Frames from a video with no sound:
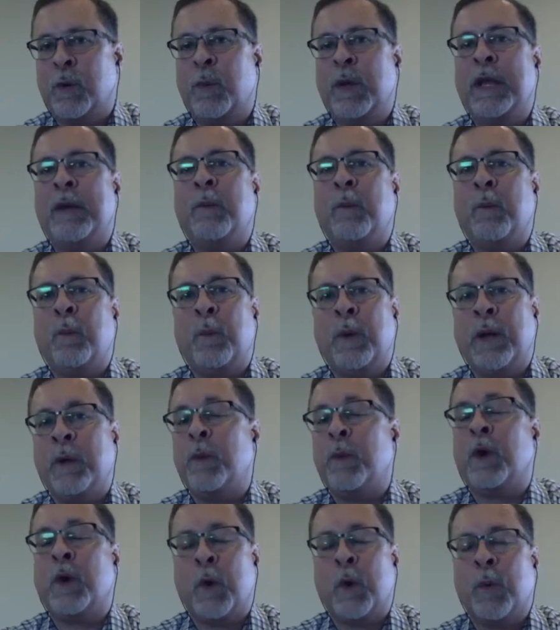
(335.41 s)
We
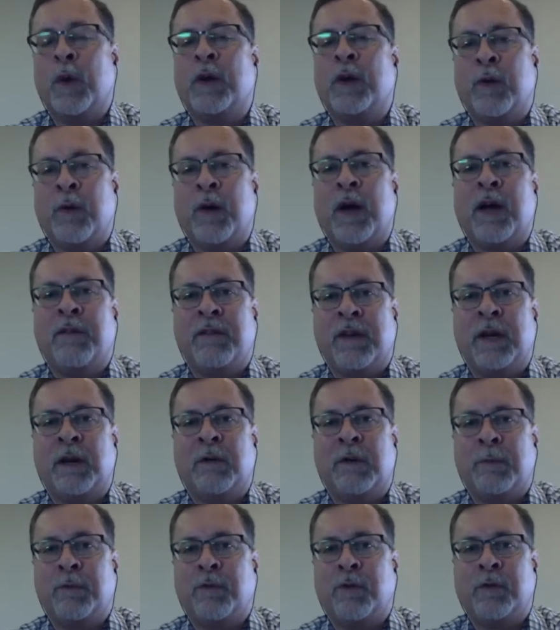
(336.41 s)
were going to have
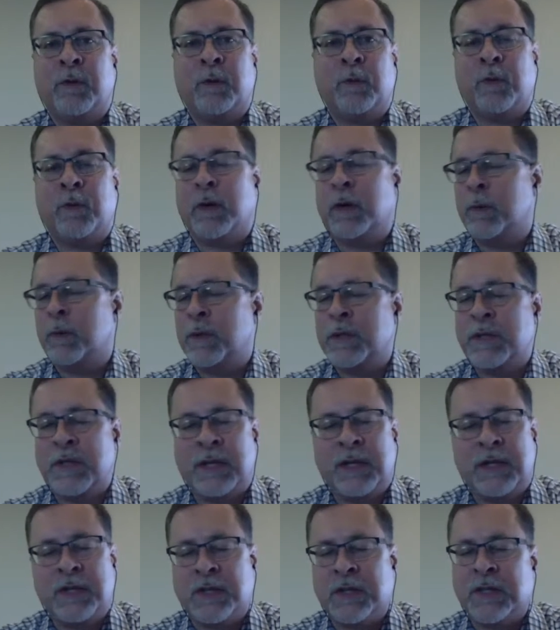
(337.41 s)
interrupt-driven work, which
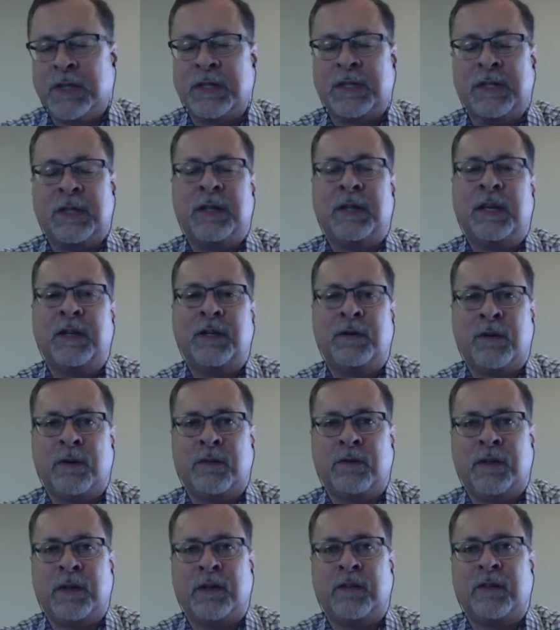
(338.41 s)
it's just the nature
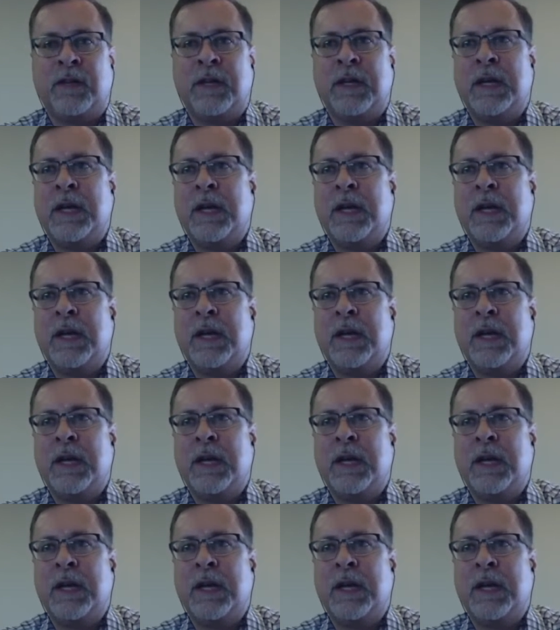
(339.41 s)
of this.